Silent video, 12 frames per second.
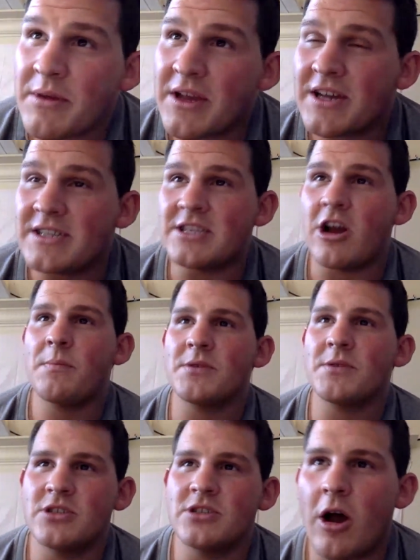because the
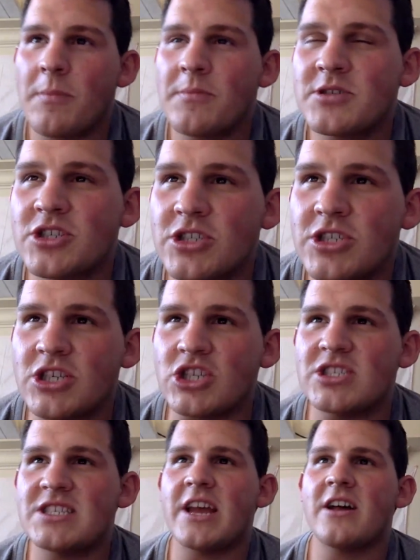option
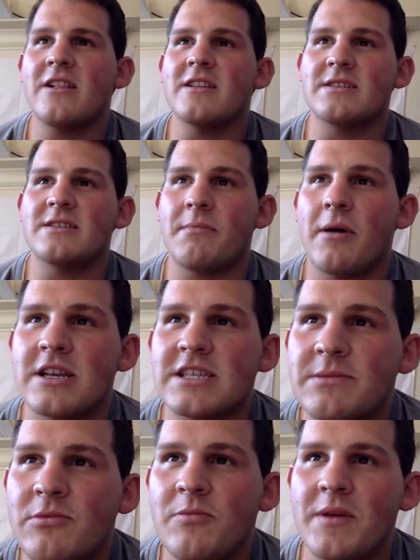to sale isn't
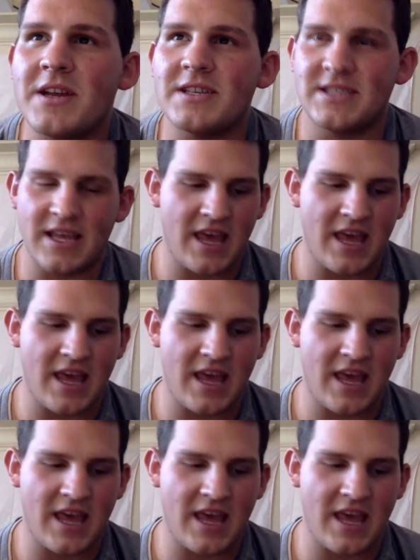possible because